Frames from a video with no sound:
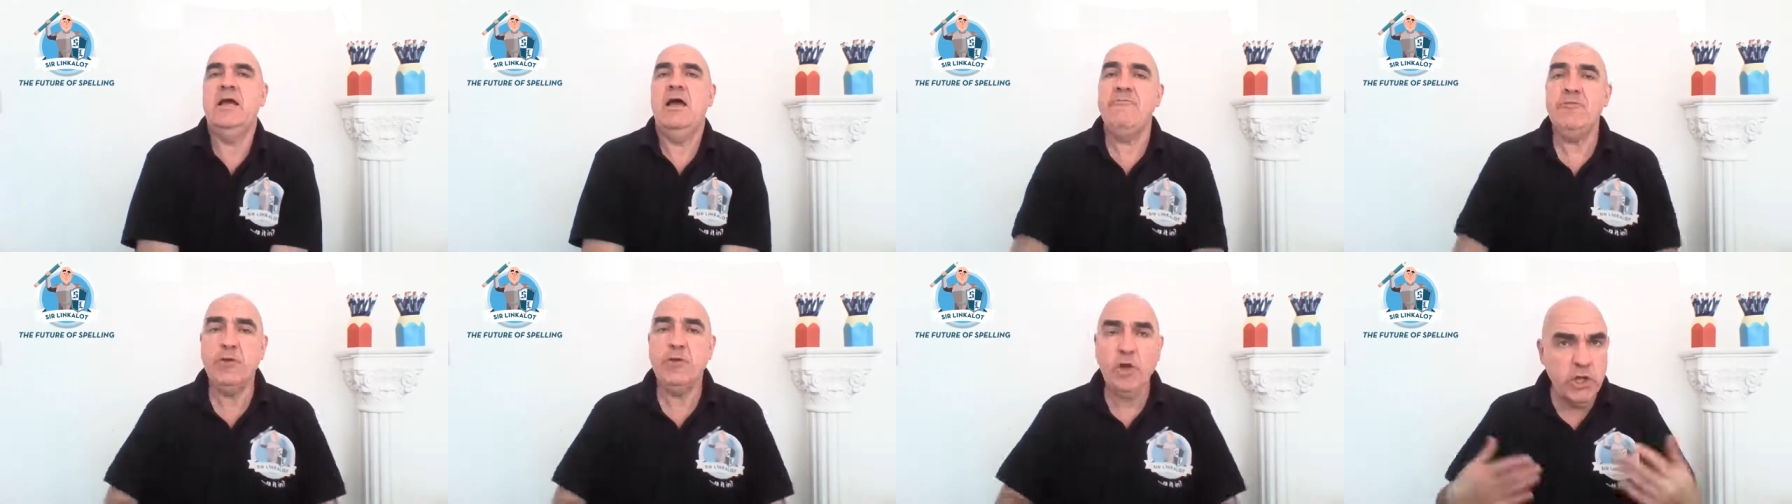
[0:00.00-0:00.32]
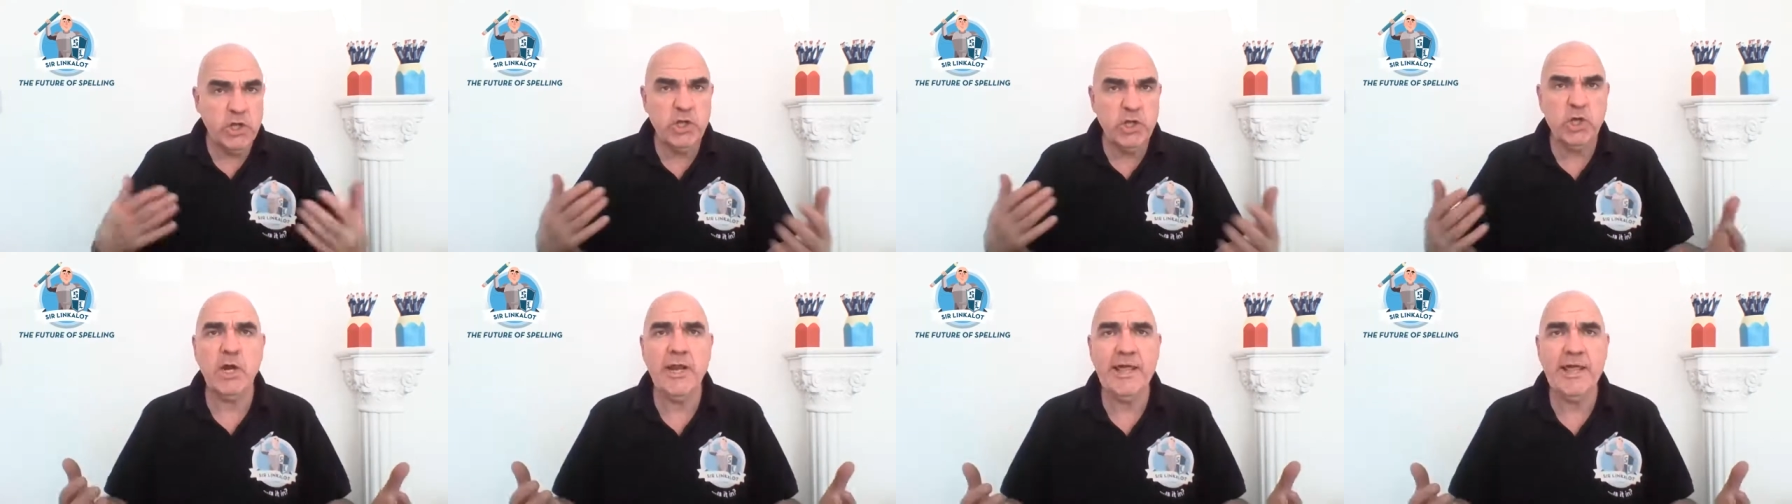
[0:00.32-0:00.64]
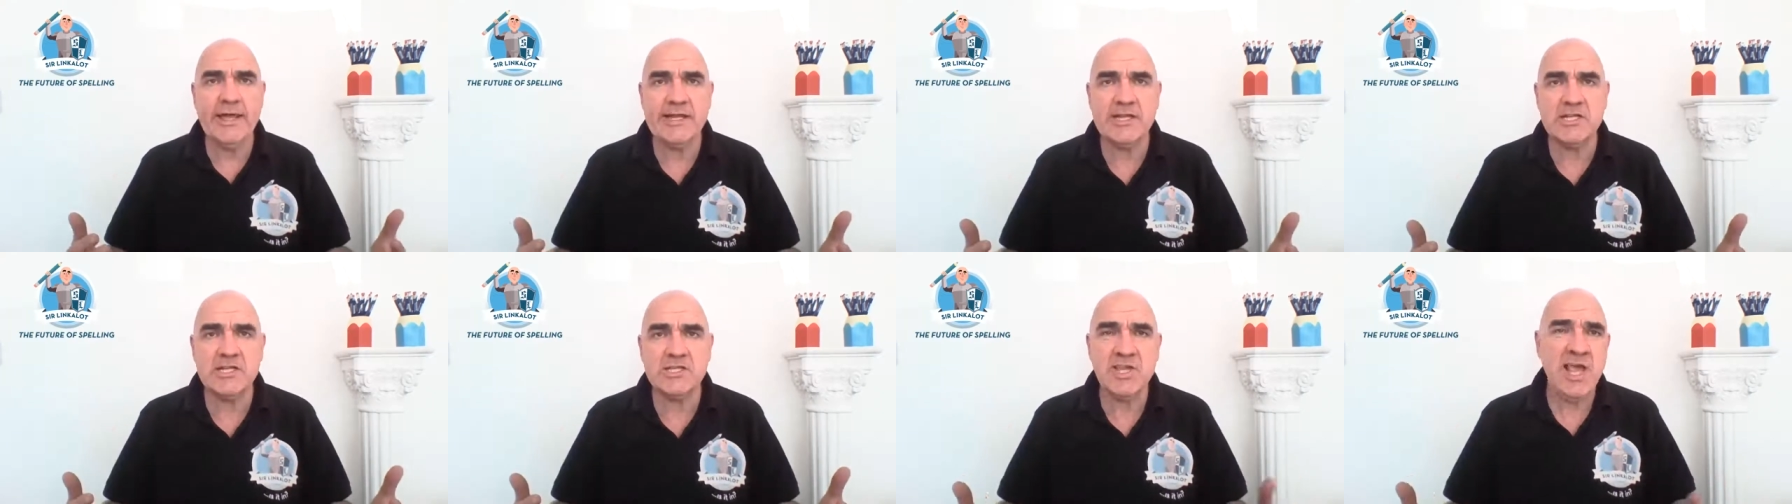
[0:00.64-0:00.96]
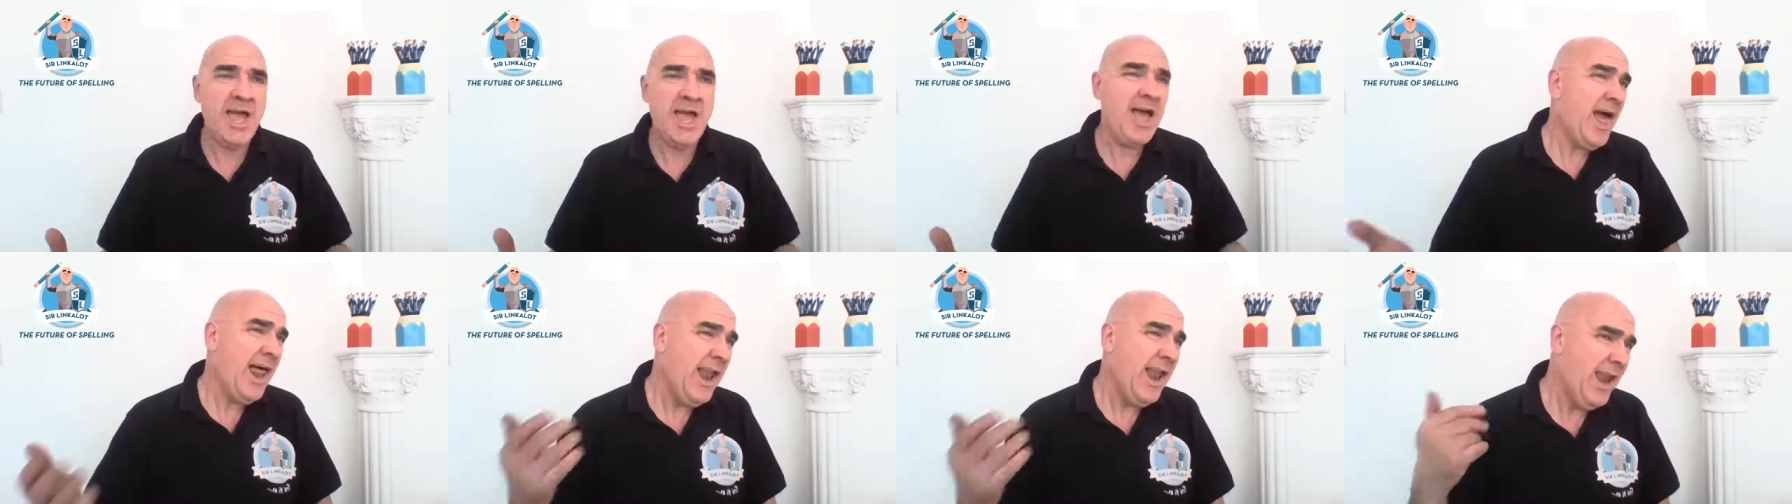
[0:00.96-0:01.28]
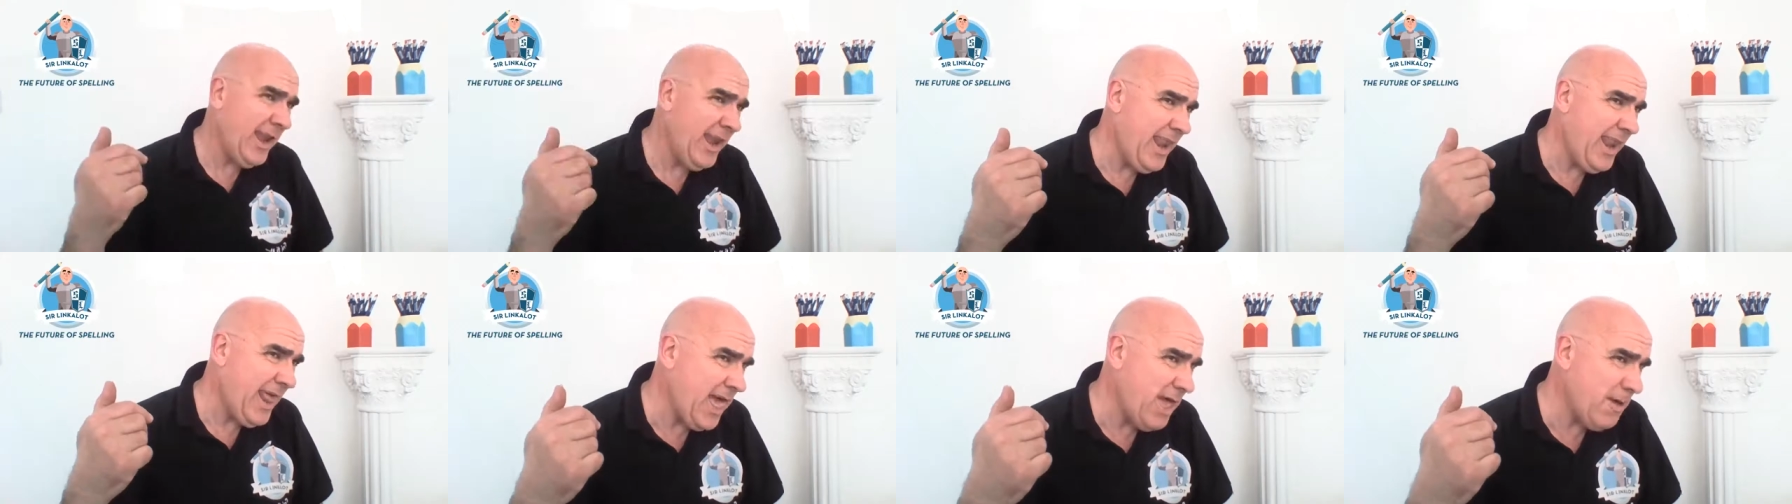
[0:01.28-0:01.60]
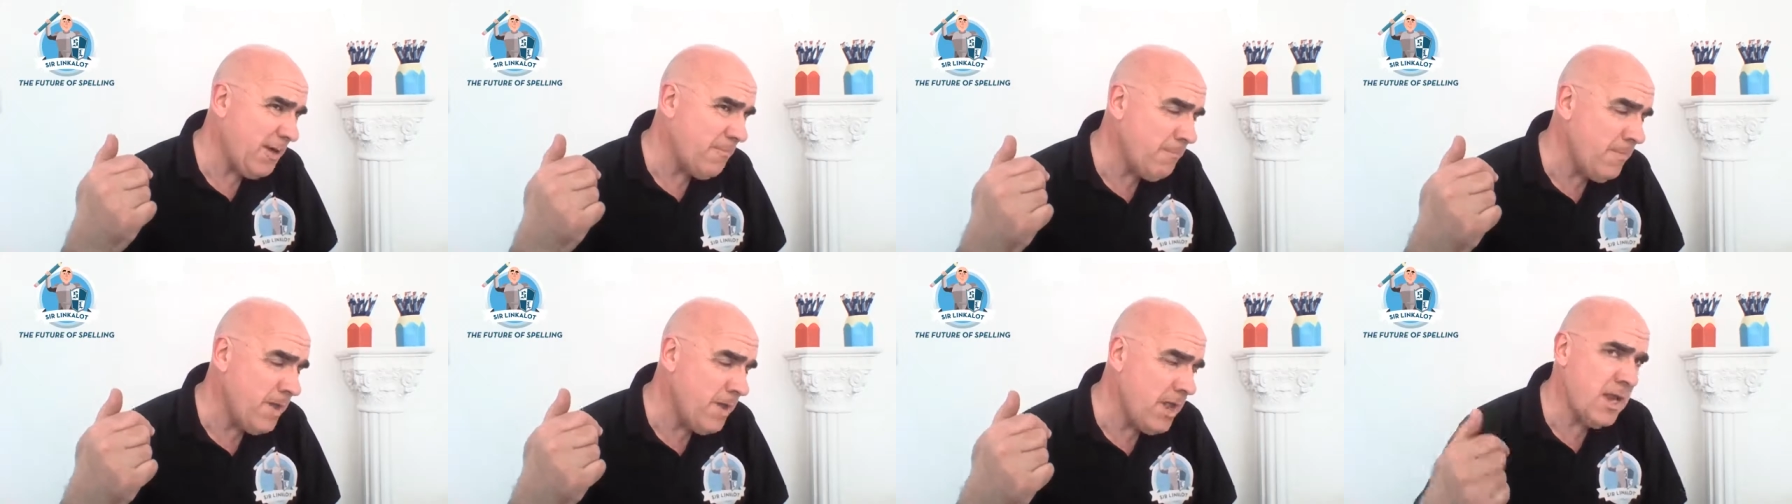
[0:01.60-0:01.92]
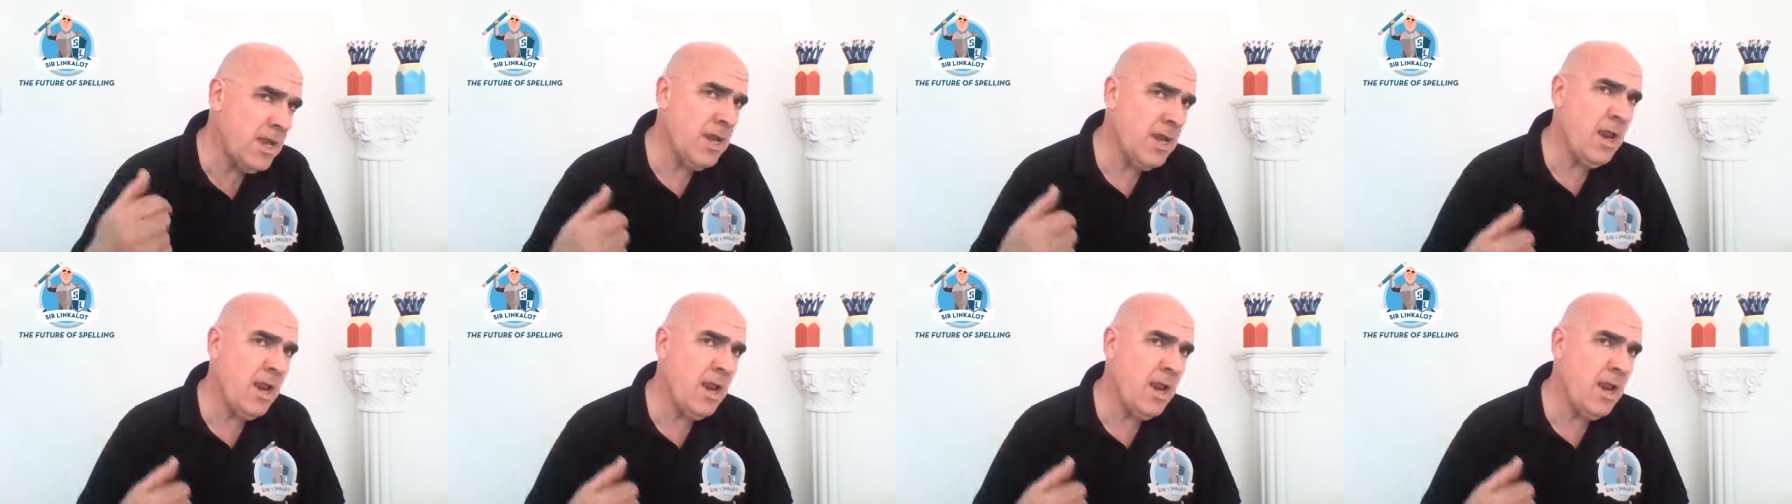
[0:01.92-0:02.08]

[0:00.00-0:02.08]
you've got any good links, let me